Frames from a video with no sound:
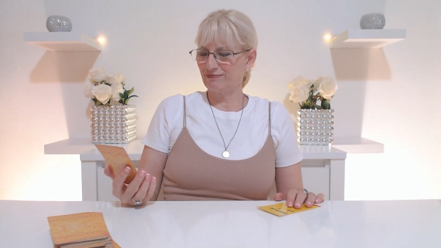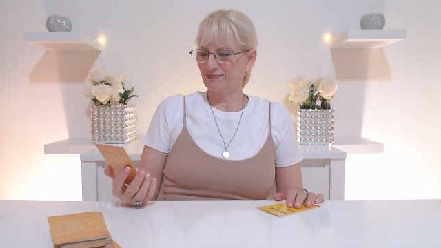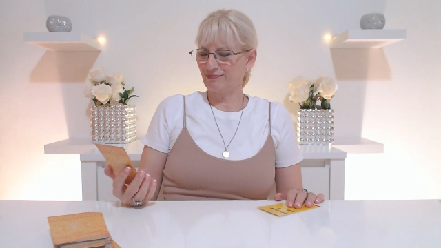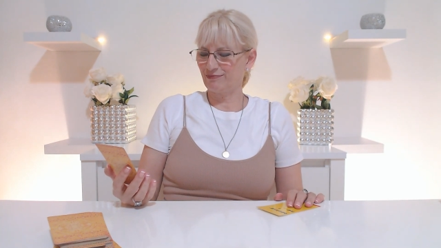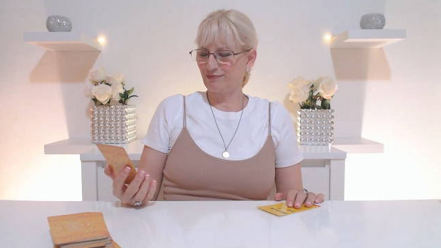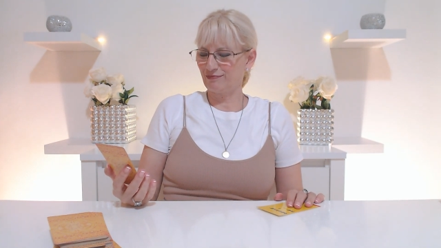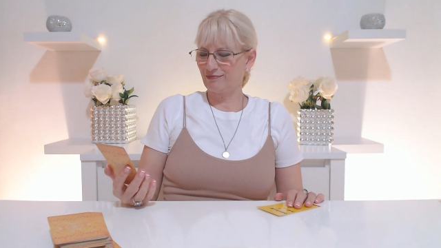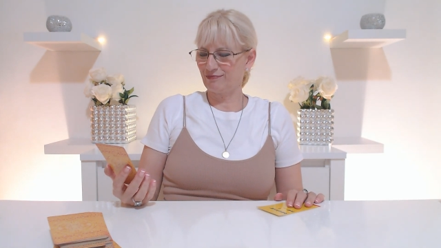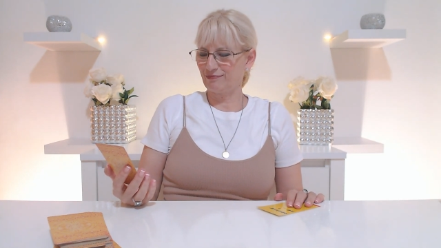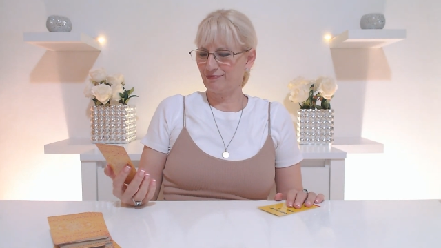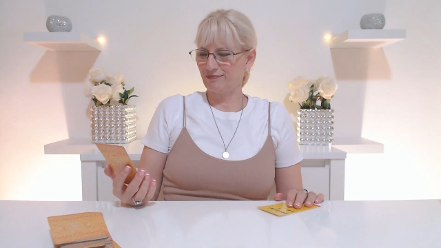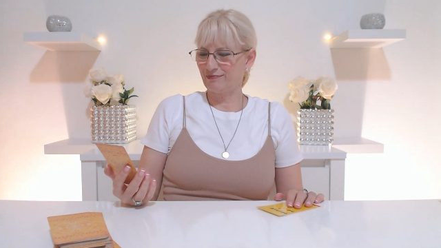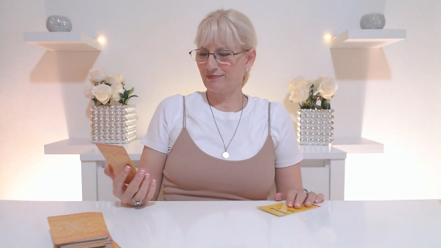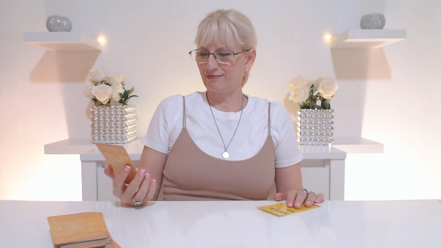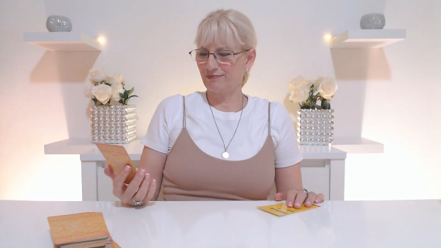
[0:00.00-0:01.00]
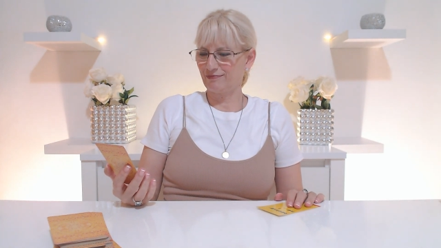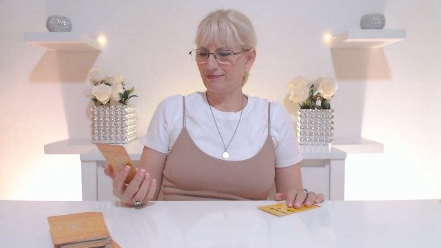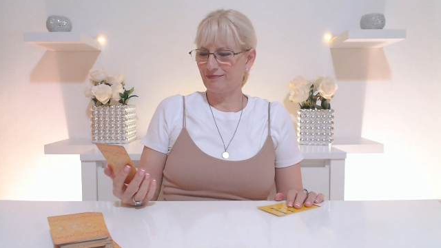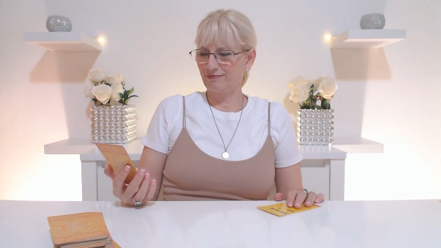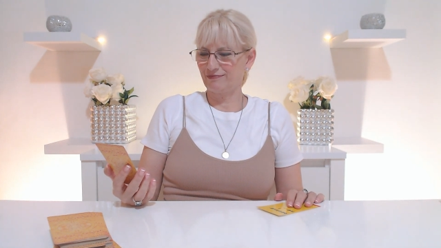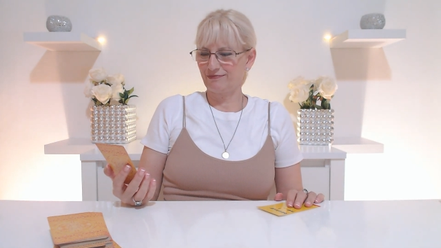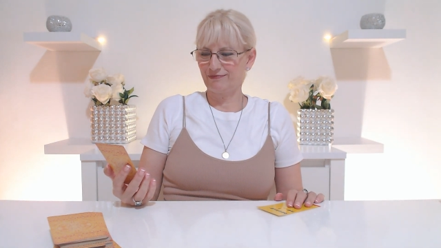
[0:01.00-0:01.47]

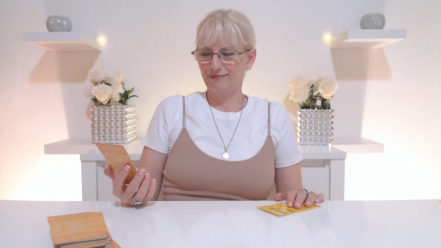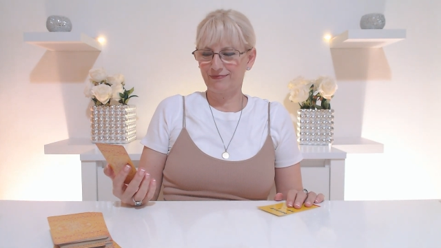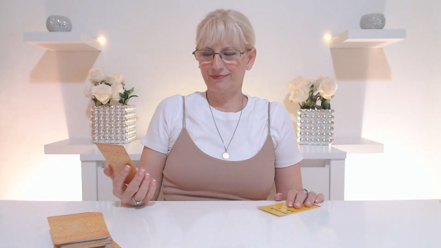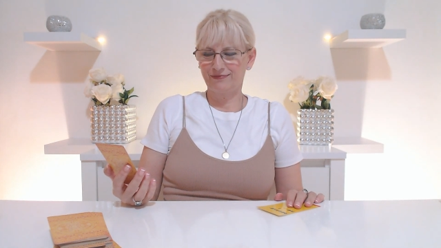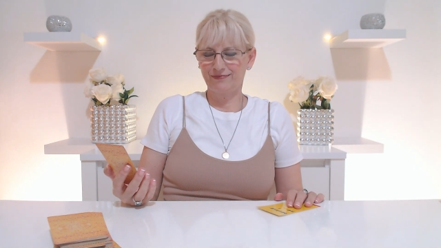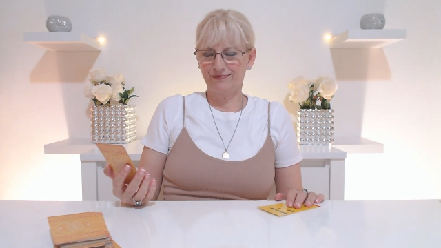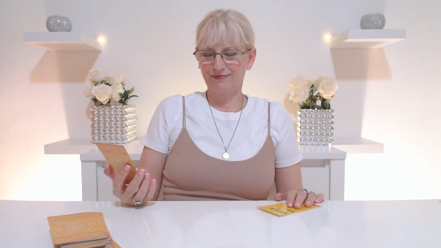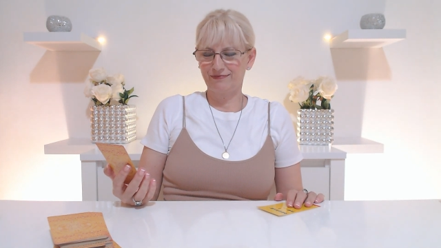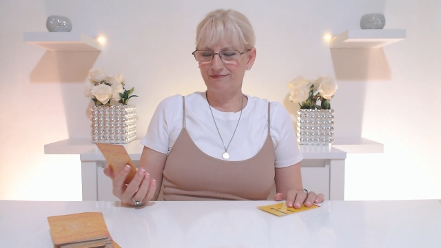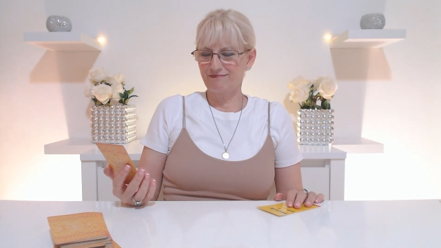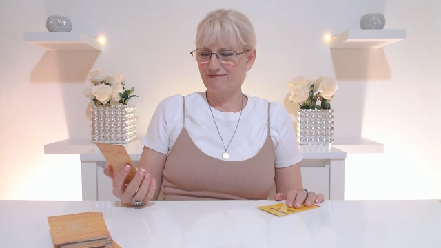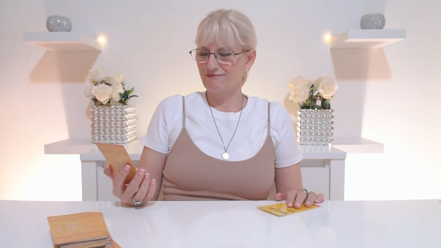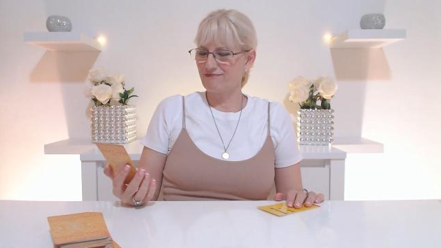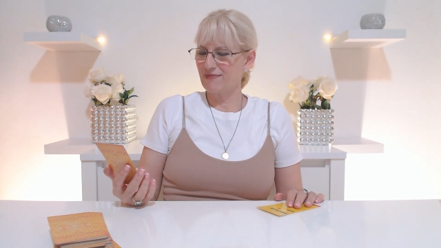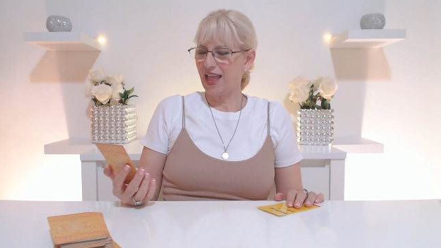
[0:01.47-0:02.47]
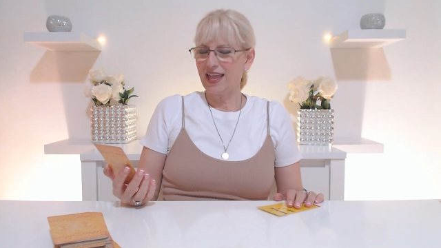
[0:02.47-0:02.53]
(silence)